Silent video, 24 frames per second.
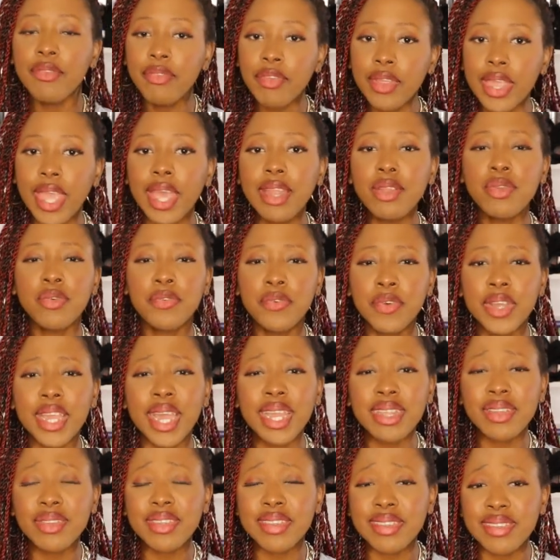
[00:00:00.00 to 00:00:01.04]
If you get to
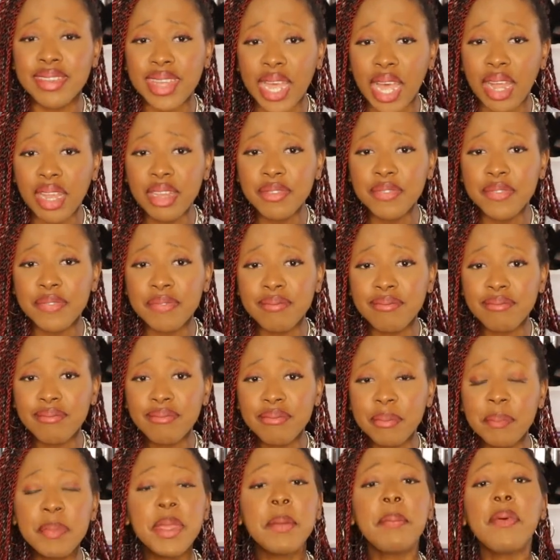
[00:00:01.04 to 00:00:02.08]
forget yourself,
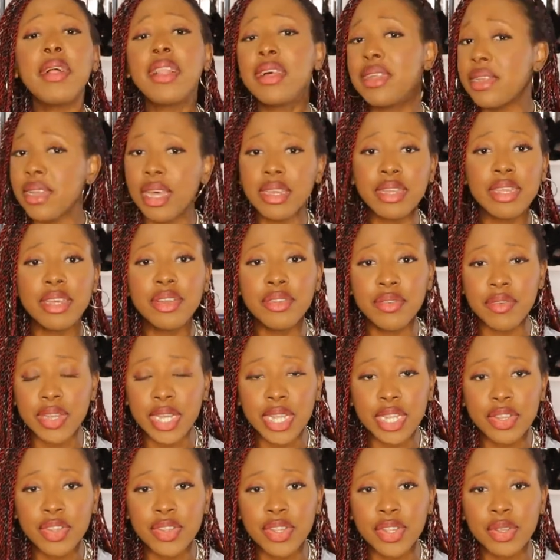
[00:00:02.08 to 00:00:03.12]
people are not gonna
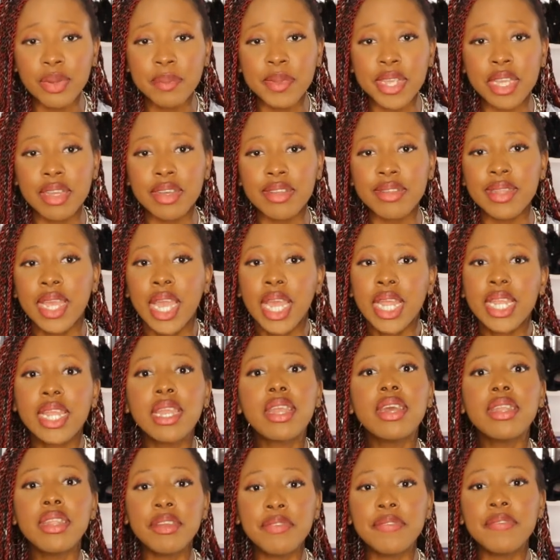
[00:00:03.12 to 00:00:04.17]
relate to you because they're
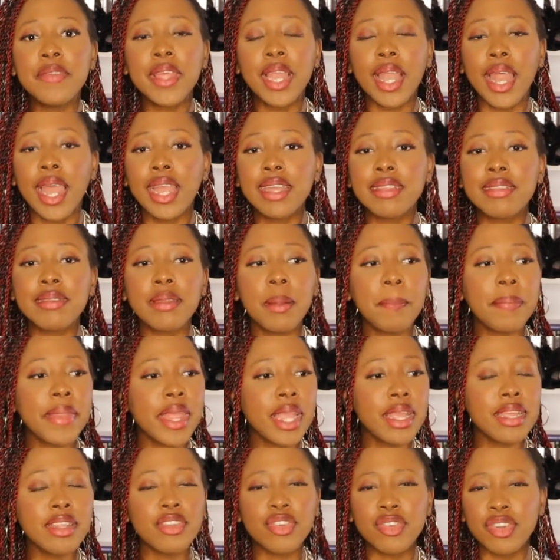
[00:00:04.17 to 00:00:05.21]
gonna feel like
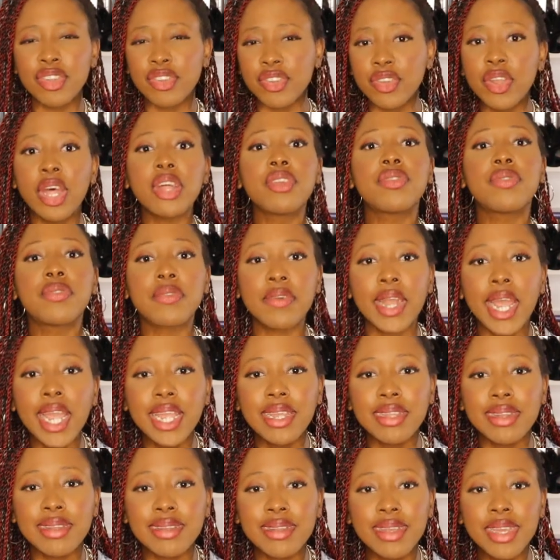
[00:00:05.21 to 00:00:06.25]
something is just not
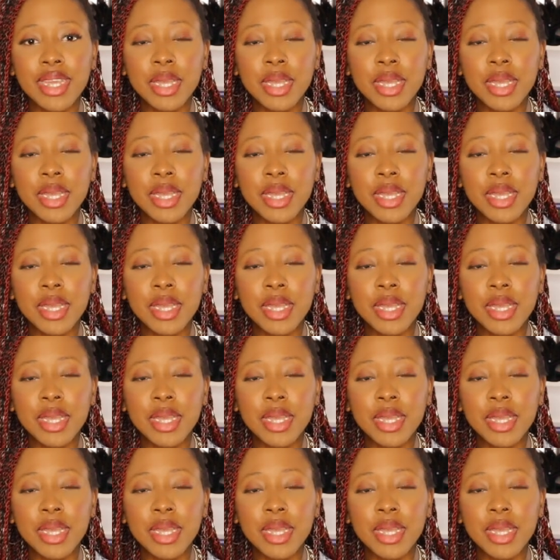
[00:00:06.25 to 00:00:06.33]
right.